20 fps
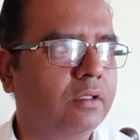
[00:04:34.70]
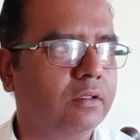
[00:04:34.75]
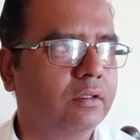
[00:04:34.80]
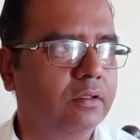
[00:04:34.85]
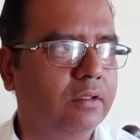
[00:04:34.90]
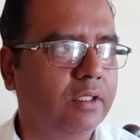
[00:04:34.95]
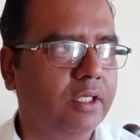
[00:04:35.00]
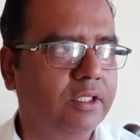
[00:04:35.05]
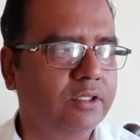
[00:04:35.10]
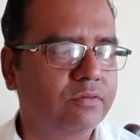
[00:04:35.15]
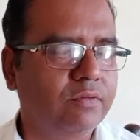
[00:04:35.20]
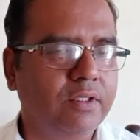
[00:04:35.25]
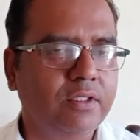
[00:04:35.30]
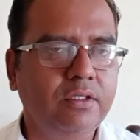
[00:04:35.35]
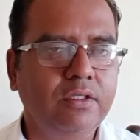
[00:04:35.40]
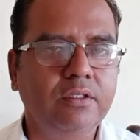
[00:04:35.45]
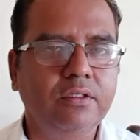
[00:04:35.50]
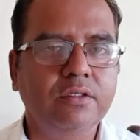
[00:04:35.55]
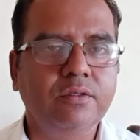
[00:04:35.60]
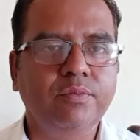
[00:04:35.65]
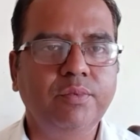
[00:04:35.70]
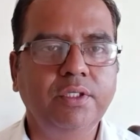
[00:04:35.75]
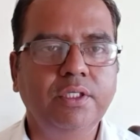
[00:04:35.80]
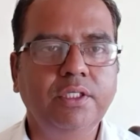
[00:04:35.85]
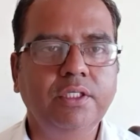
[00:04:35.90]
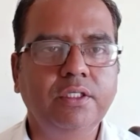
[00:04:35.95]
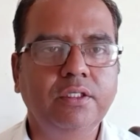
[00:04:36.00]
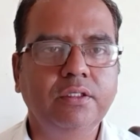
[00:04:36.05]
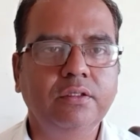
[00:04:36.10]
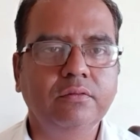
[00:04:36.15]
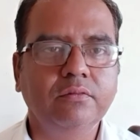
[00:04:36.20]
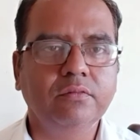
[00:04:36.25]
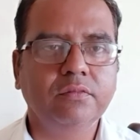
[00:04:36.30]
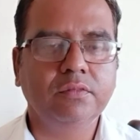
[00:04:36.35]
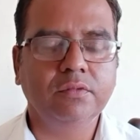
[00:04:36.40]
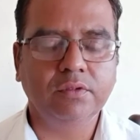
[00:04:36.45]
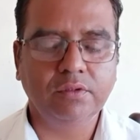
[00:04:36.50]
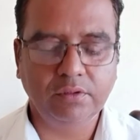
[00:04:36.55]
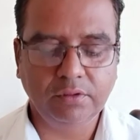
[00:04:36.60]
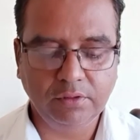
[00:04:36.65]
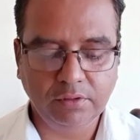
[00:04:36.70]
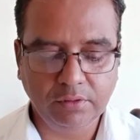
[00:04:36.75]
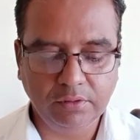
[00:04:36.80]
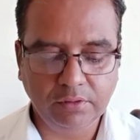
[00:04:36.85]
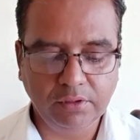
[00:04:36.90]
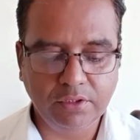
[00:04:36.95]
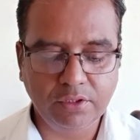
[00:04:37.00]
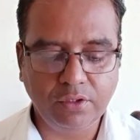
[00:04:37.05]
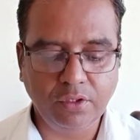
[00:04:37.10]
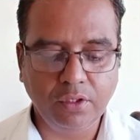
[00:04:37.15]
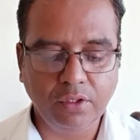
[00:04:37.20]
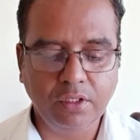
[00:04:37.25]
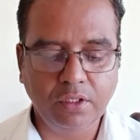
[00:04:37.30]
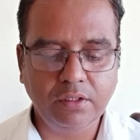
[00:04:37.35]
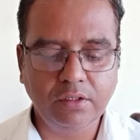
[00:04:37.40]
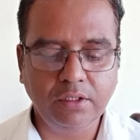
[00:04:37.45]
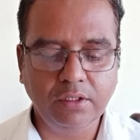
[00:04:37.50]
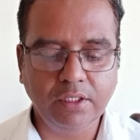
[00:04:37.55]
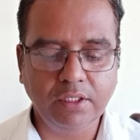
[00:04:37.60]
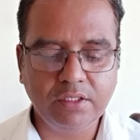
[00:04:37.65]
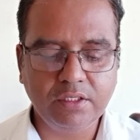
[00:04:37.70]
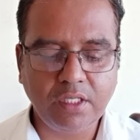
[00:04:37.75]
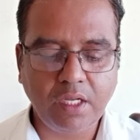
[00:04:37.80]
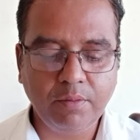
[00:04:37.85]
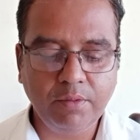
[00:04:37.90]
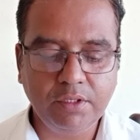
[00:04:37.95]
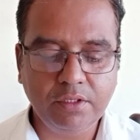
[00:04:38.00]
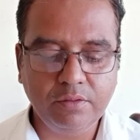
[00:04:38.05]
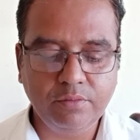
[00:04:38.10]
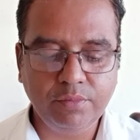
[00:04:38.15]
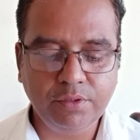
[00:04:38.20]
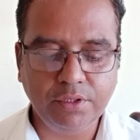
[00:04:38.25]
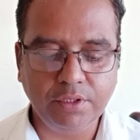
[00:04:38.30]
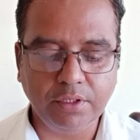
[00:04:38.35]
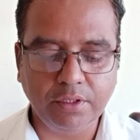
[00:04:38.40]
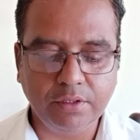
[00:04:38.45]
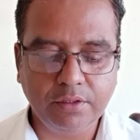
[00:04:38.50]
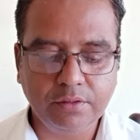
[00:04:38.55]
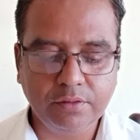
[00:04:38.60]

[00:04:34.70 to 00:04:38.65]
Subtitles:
that's why this period is called Elizabethan period.